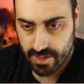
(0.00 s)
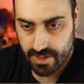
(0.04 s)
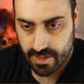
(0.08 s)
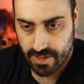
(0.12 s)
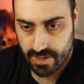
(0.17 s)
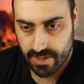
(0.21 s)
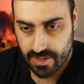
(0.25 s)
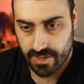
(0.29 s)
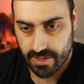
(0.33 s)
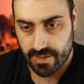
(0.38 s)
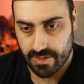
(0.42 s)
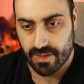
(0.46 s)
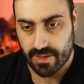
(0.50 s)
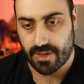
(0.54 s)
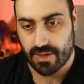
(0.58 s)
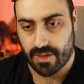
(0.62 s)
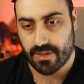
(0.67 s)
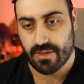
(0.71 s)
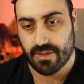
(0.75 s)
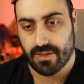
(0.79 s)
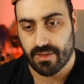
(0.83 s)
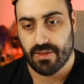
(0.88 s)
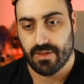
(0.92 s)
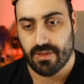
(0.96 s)
Okay.
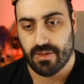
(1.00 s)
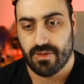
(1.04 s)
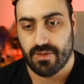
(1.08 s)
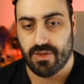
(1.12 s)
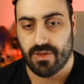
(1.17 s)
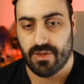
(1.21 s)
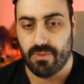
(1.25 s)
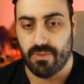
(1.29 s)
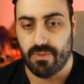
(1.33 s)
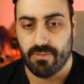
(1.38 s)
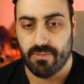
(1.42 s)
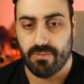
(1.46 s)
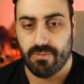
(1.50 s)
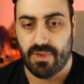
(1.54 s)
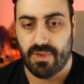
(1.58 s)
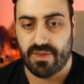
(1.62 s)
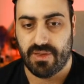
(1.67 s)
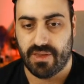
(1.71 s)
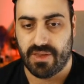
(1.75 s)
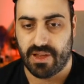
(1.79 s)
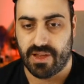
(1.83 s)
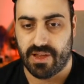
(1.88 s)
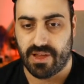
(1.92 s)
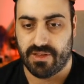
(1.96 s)
So
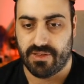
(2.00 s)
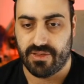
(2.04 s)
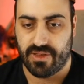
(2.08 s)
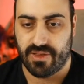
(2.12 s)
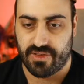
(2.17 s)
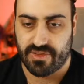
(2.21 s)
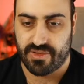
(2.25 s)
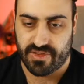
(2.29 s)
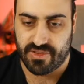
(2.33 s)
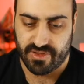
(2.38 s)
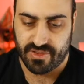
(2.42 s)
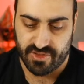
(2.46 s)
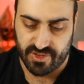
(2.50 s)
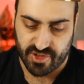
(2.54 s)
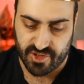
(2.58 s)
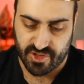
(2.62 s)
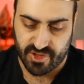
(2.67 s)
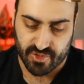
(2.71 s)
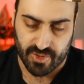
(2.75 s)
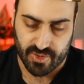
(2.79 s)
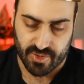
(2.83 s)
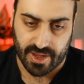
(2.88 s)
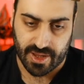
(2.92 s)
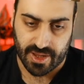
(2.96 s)
basically it doesn't
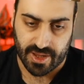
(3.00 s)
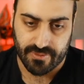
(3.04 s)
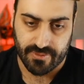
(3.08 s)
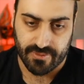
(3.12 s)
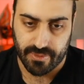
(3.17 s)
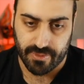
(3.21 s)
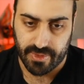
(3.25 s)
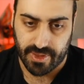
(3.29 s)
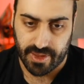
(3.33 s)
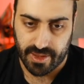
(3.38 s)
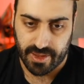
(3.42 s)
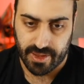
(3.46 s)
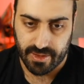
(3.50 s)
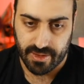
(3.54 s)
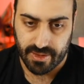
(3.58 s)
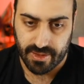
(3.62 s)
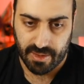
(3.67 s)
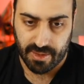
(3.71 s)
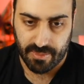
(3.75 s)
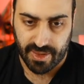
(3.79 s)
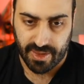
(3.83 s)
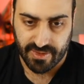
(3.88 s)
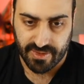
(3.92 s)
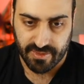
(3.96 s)
distract from the
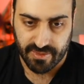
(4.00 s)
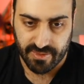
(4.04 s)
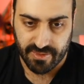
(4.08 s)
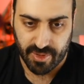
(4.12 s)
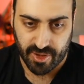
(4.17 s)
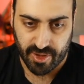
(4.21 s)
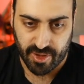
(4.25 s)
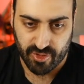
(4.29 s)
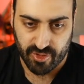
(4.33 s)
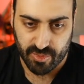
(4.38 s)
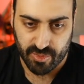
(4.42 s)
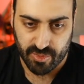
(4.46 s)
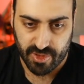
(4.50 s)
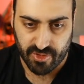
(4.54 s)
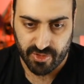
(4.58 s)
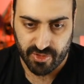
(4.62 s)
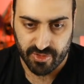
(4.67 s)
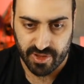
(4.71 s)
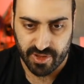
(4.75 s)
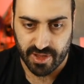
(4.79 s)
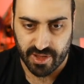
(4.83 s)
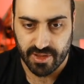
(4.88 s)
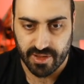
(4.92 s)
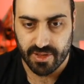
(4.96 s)
amazing paint job that you
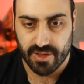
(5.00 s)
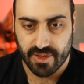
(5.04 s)
did.